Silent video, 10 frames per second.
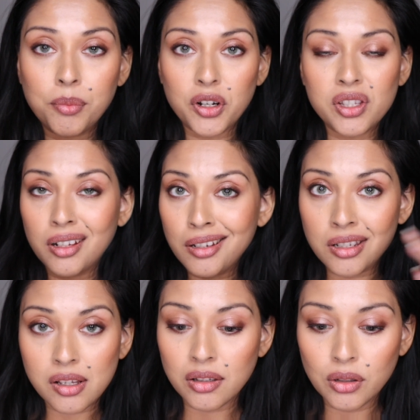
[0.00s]
person, it
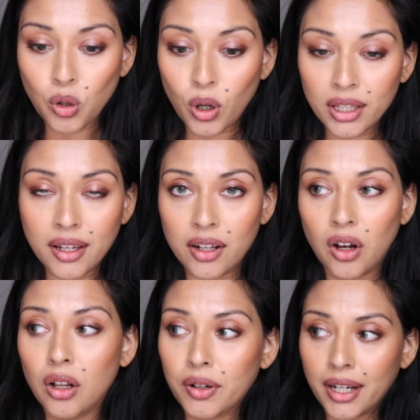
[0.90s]
doesn't look oily at
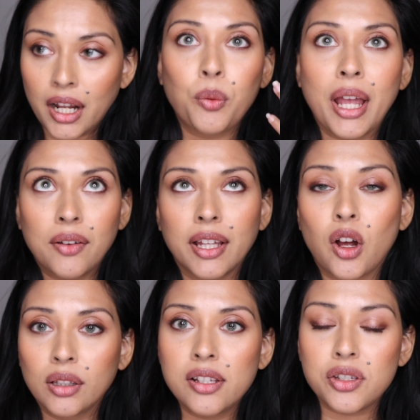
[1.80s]
all. Right now we have like
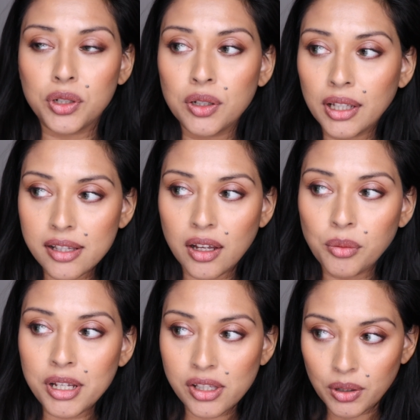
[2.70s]
all these studio lights on
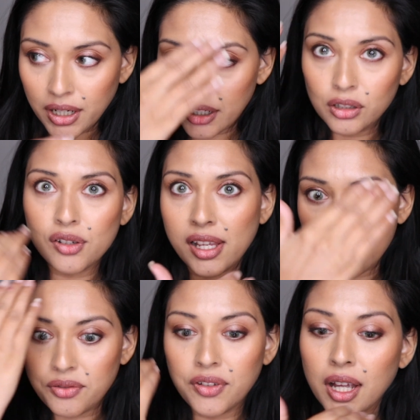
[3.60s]
me, so it kind of looks as
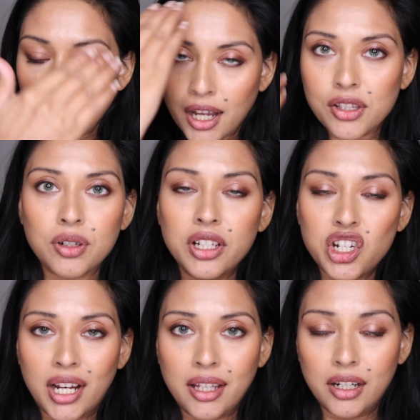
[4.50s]
if it's really
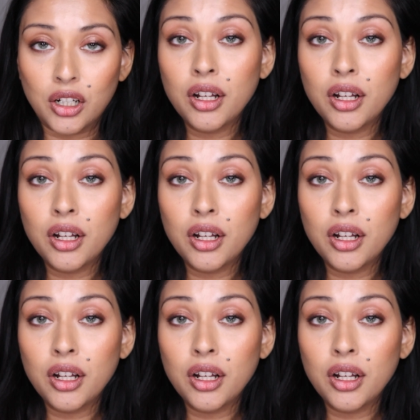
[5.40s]
shiny here.